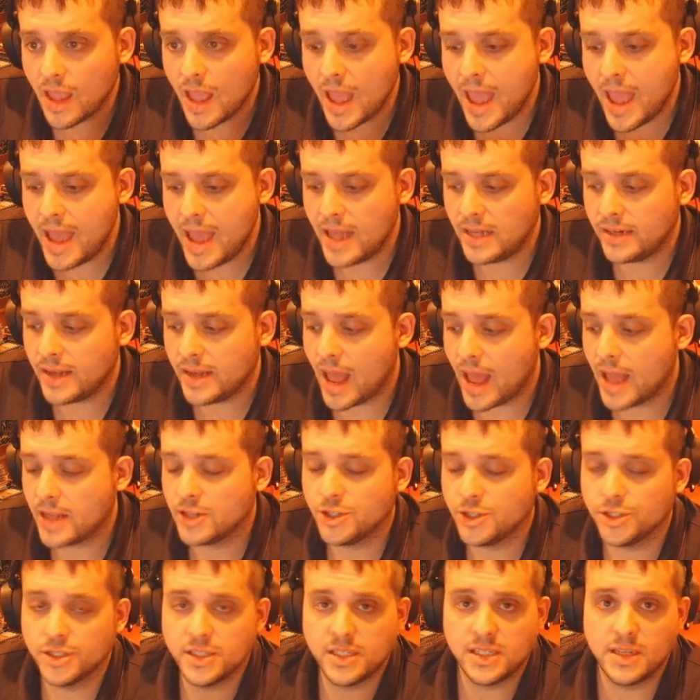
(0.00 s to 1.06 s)
And
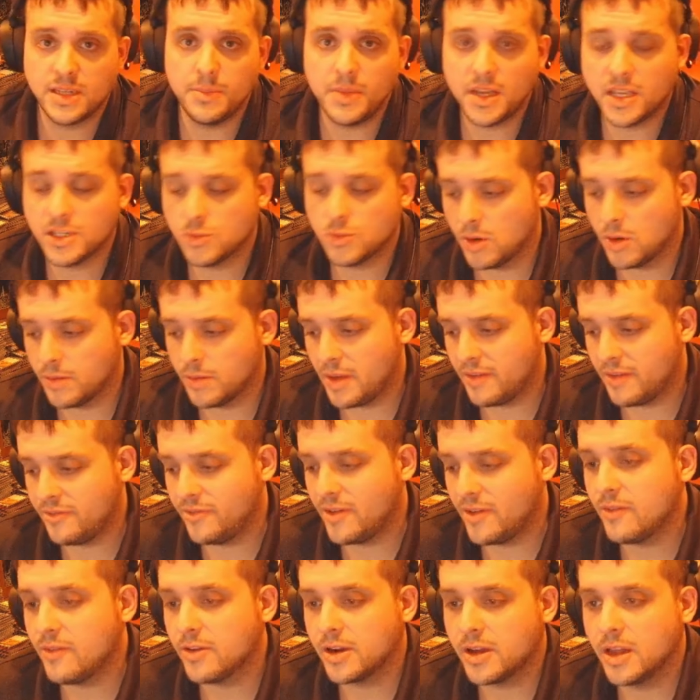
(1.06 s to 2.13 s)
actually, Simic is one of my
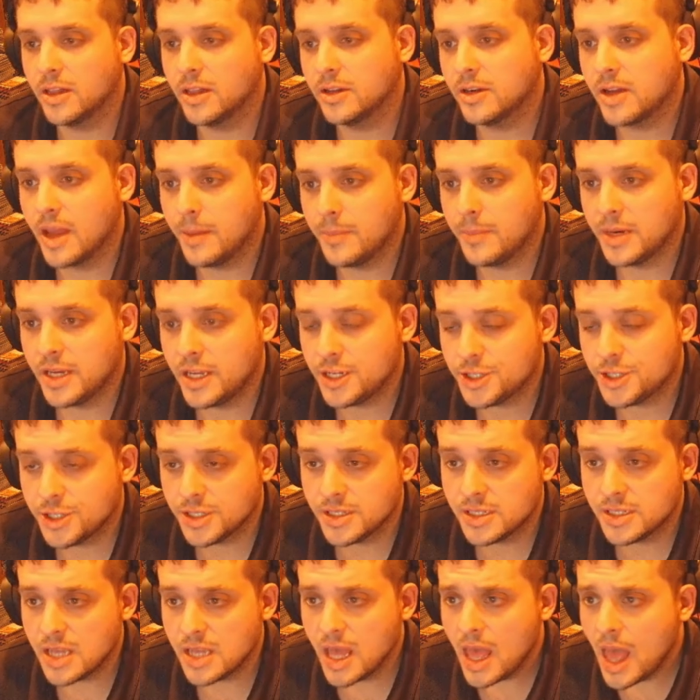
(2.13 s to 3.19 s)
favorite color
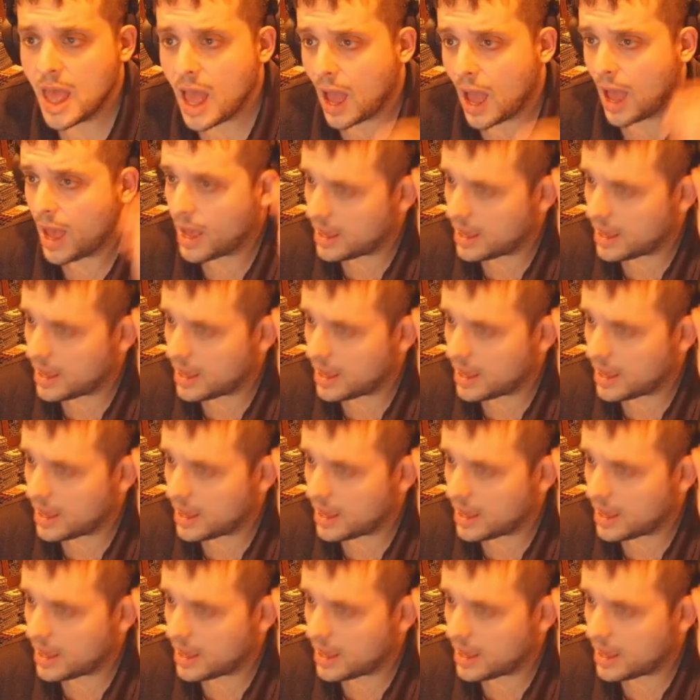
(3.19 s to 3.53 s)
combinations. I